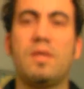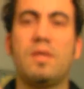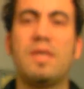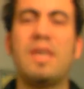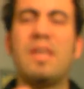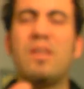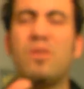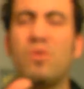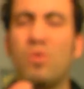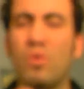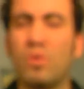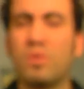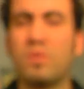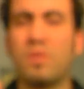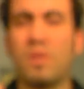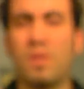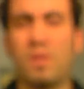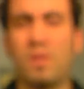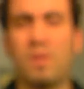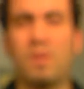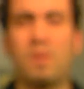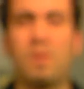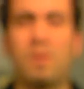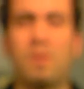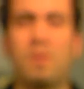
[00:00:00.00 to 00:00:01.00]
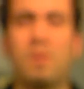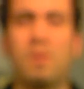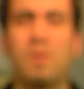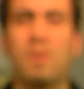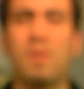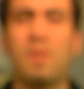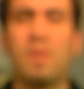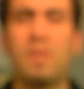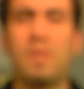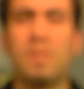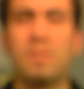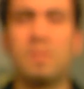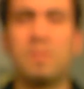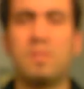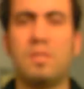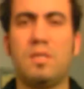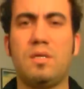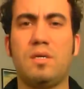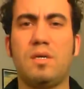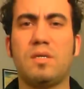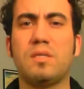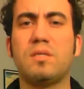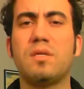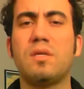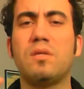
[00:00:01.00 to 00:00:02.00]
que notan
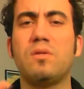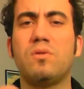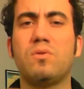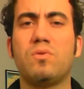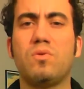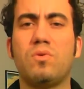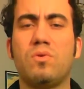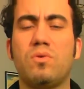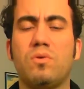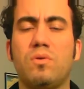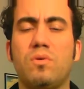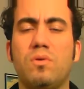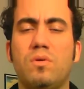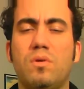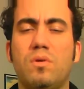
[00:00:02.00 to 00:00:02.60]
este acento